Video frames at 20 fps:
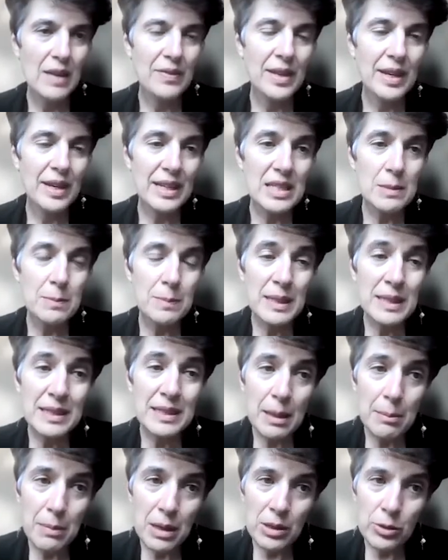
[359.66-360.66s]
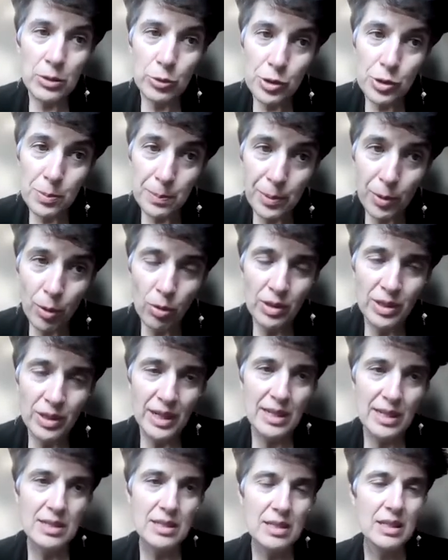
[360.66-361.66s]
There has been tremendous
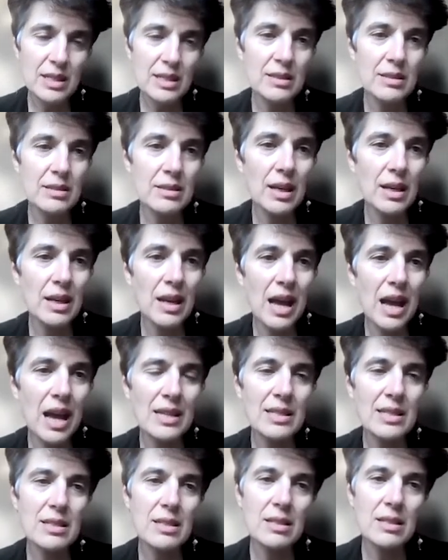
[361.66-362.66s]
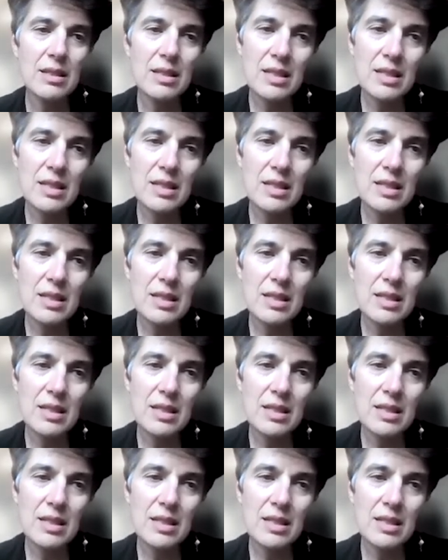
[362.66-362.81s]
progress in the last